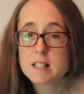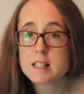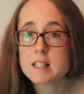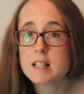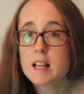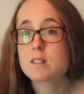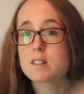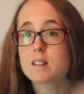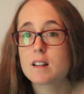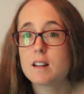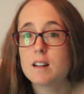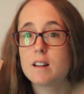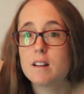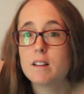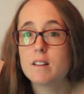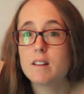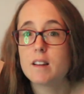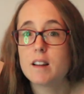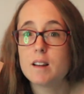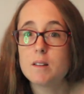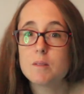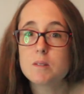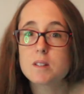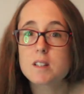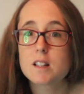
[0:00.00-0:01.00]
so
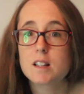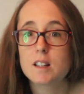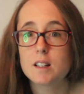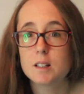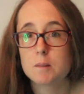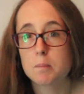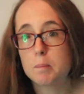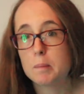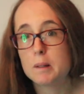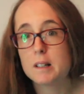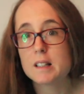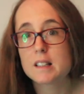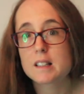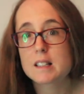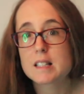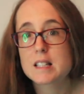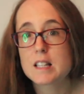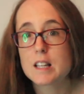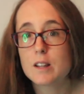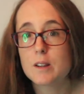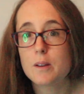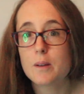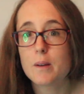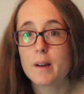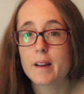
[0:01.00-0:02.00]
it was a good book
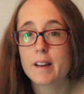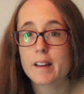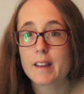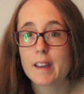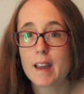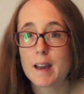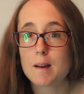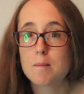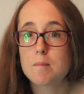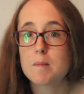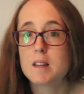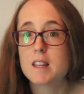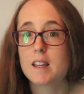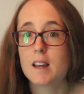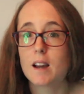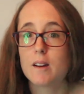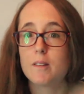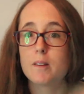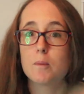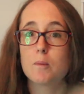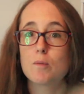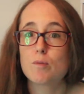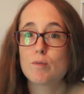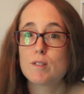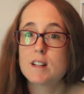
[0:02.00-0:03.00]
to get me
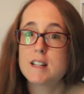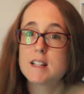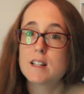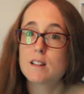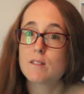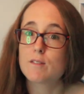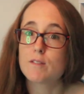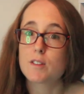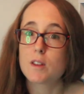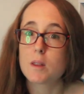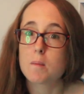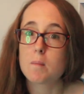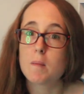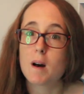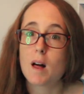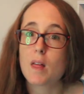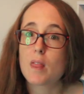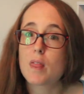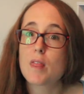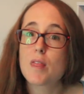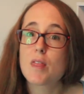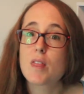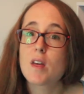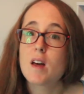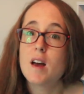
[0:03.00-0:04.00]
going with reading for the
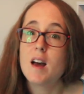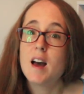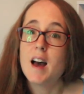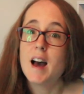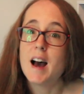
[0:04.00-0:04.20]
month,